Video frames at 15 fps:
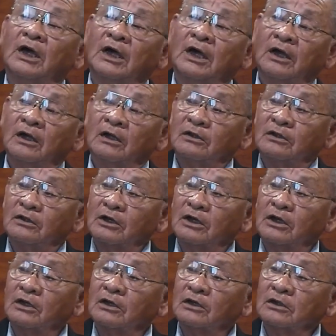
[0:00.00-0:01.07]
and uh,
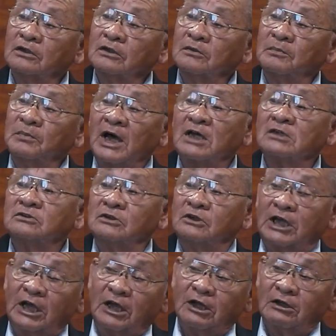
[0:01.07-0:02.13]
the pastor
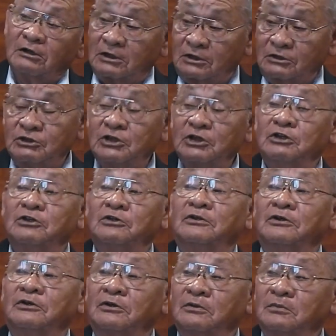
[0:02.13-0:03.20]
can continued
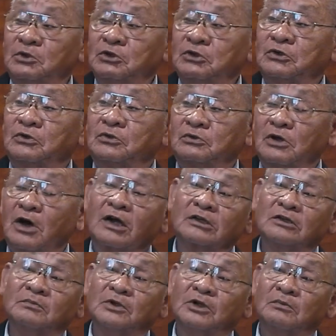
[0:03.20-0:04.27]
to you know talk
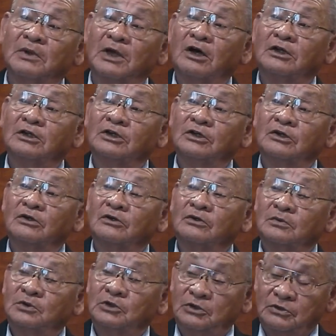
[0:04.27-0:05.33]
to me about you
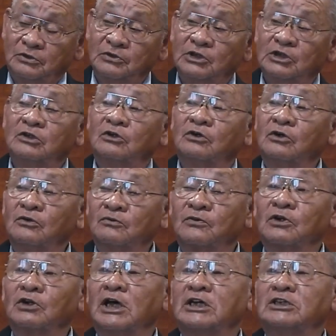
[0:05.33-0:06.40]
know you did good
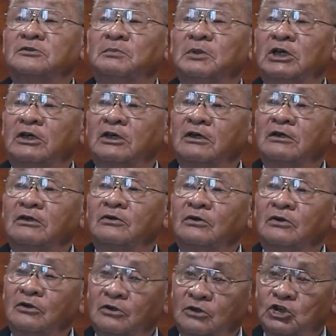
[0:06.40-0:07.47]
for lay speaking,
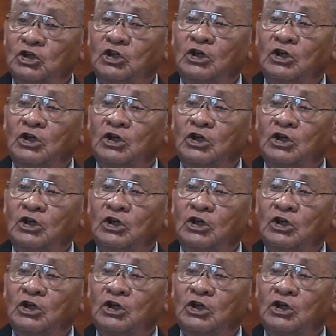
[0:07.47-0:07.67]
you ought to